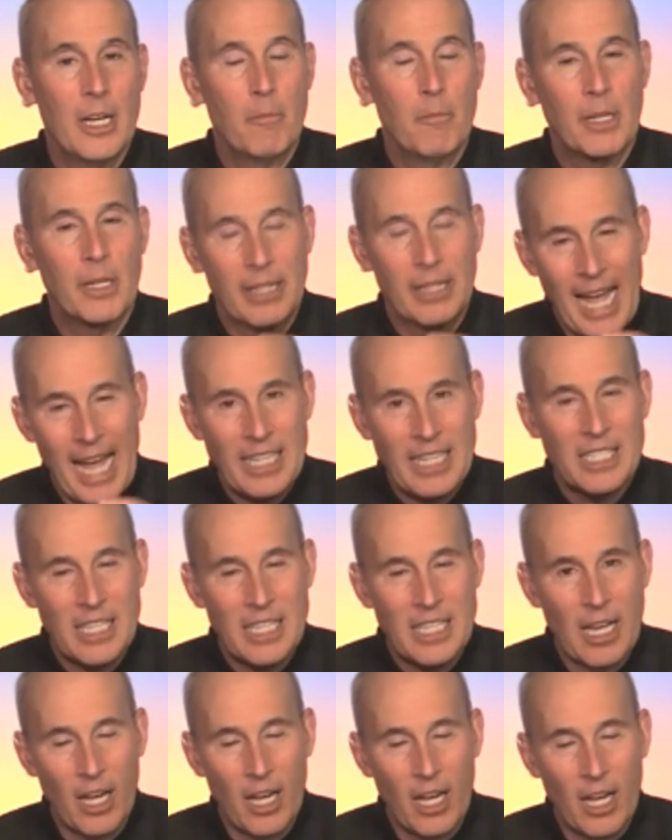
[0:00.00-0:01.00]
But that's
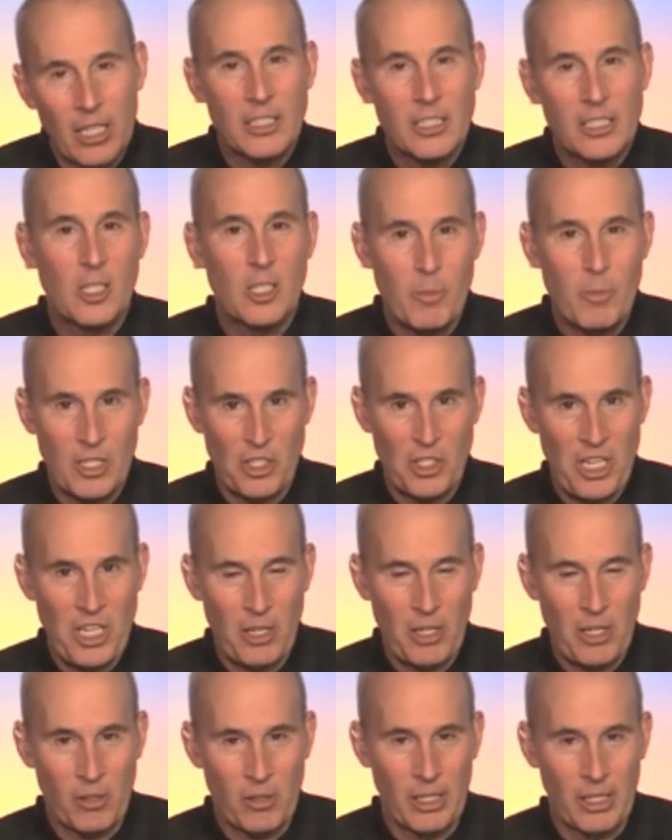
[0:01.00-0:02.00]
the ultimate
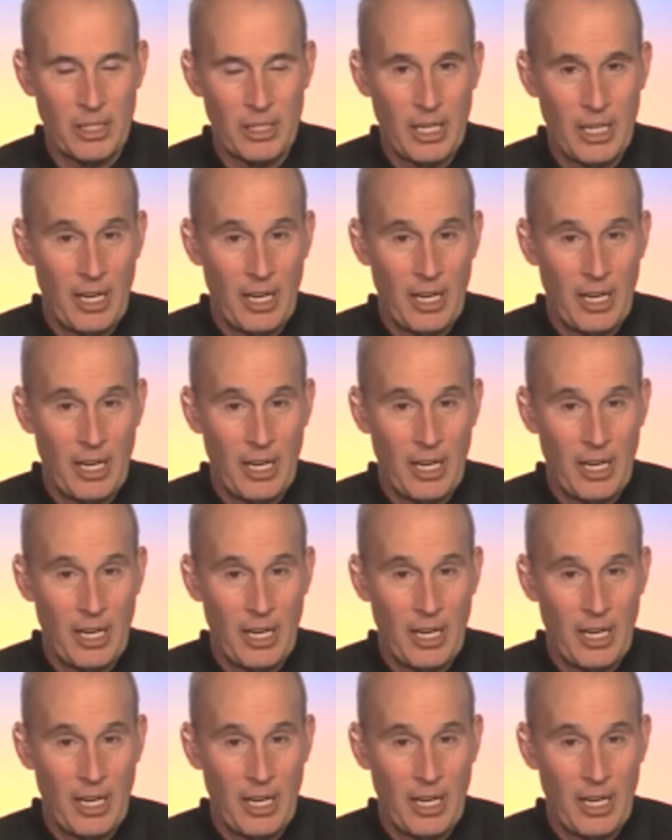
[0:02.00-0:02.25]
secret